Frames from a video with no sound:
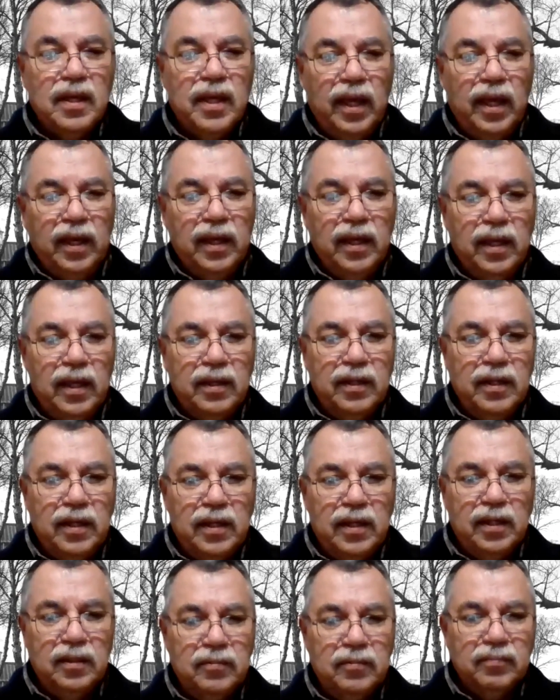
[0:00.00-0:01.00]
And
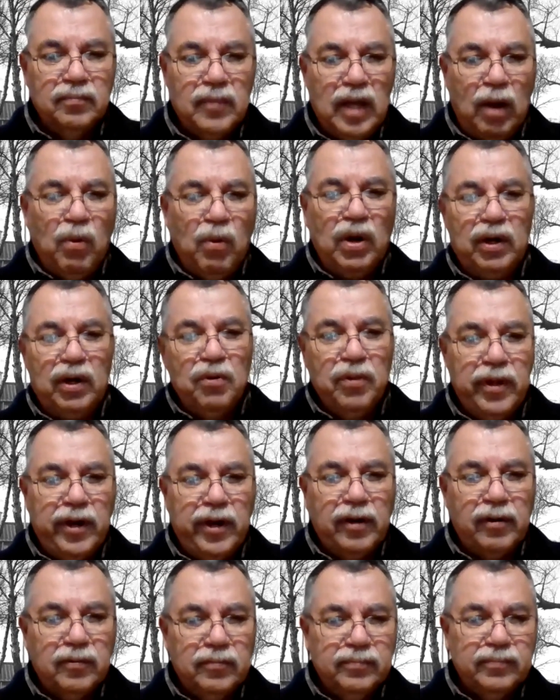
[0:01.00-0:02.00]
I want to go
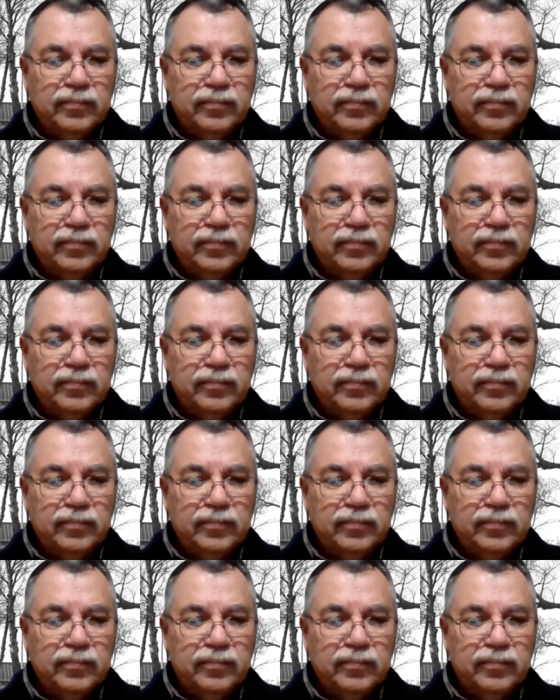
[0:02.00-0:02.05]
there.